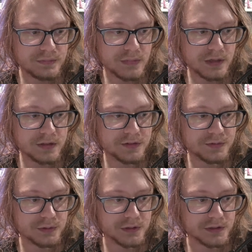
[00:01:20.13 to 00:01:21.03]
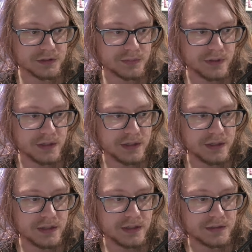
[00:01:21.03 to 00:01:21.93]
and the for loop
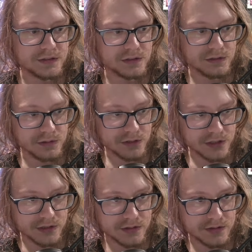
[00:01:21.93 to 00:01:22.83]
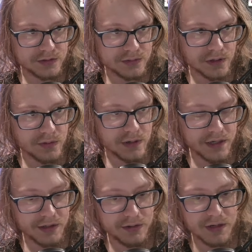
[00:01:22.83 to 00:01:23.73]
solutions require
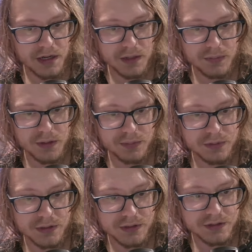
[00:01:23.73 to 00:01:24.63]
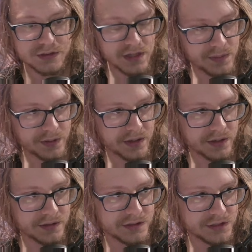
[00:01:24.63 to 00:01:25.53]
you to come up with a stopping
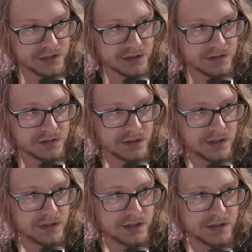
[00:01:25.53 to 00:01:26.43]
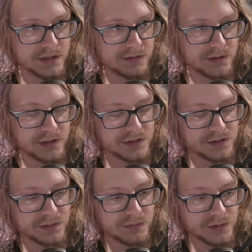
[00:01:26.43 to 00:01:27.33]
condition that renders
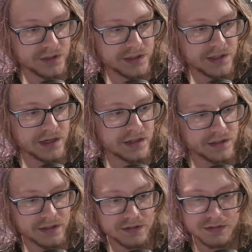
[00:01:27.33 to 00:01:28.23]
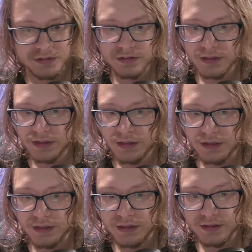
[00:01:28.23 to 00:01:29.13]
them really inelegant.
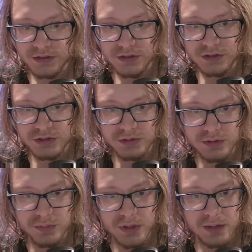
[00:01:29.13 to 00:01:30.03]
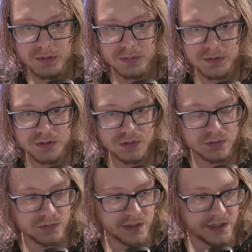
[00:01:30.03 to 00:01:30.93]
This is true in problems
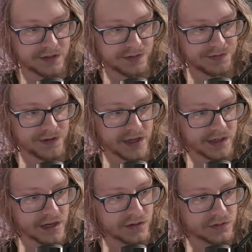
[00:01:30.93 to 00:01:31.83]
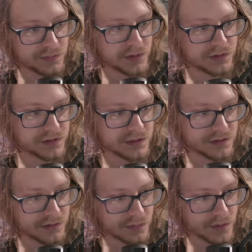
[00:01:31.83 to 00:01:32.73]
that fan out mostly, so
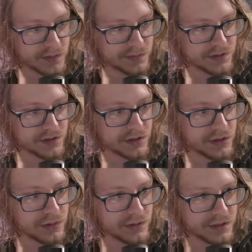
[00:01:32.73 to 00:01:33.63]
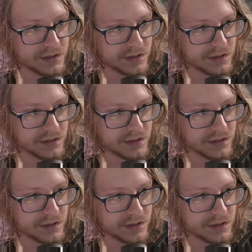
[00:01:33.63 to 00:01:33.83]
in problems that go an